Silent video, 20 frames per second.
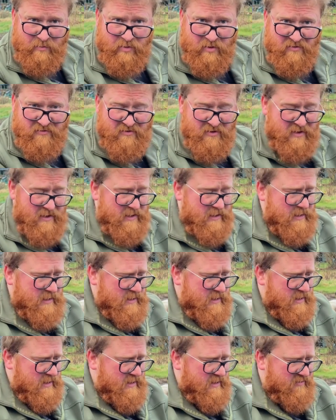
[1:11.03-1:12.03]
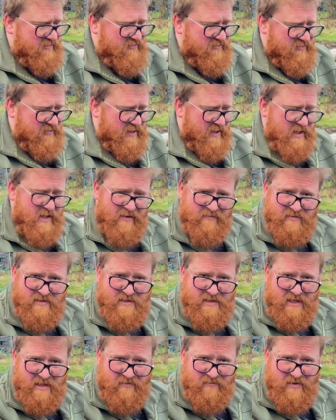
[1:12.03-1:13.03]
above if you haven't
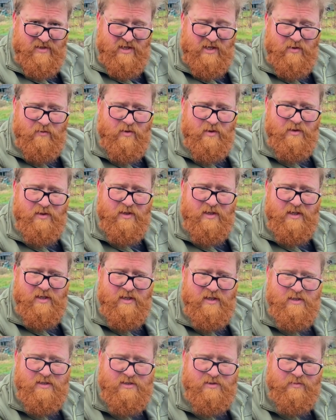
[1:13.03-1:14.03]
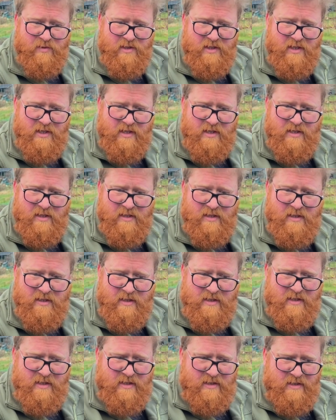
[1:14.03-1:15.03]
seen the video on some of the
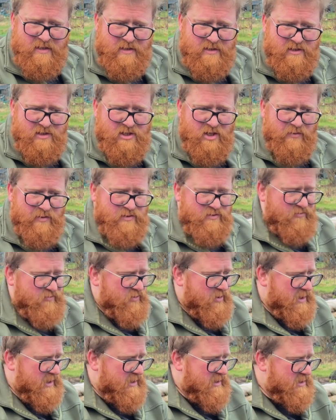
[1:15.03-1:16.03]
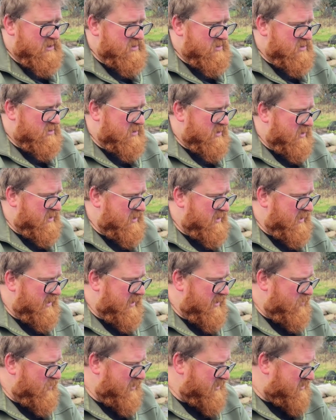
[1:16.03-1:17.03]
sowings we've done in
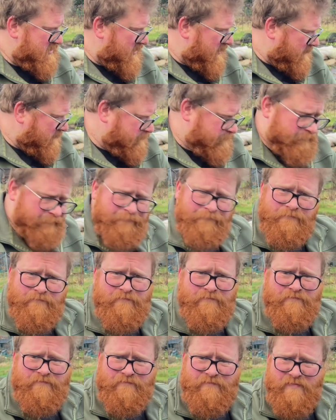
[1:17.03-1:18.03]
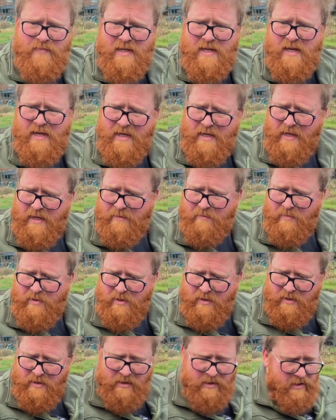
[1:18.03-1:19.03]
late winter.
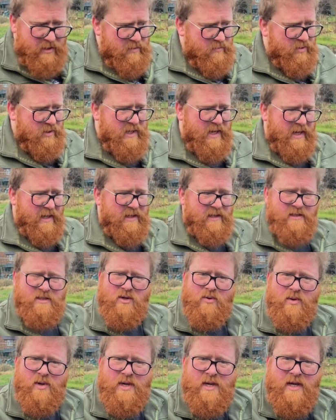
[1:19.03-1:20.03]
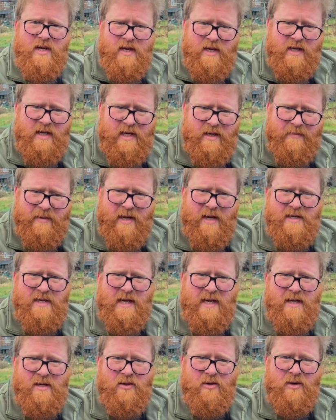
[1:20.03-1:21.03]
But yeah, let's go and get a bit of
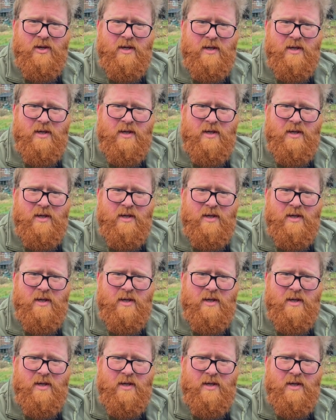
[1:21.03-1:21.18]
digging done.